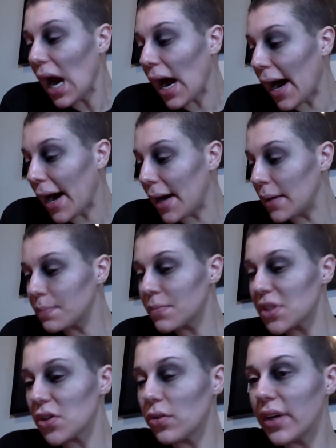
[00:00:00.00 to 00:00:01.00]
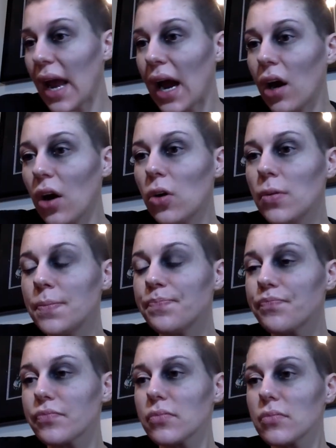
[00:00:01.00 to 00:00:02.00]
So now
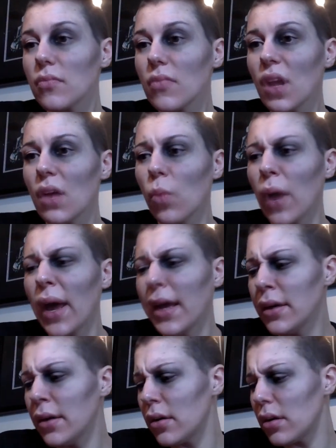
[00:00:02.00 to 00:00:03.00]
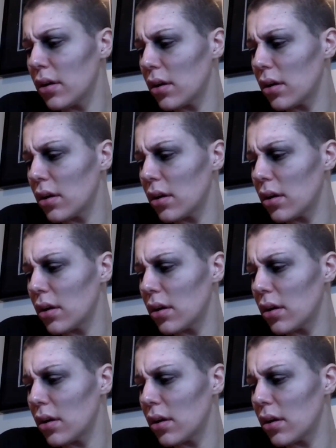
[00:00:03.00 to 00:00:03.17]
when